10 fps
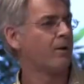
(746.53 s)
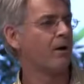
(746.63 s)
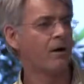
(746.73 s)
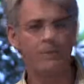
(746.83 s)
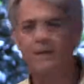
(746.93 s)

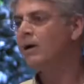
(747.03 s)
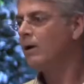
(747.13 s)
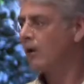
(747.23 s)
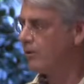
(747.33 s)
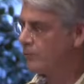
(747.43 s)
economy
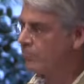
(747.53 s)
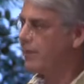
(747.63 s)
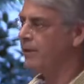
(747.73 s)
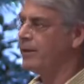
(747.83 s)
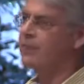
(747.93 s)
over a
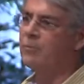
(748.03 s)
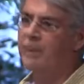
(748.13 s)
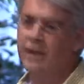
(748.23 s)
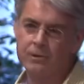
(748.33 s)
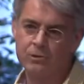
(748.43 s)
period of
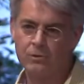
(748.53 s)
about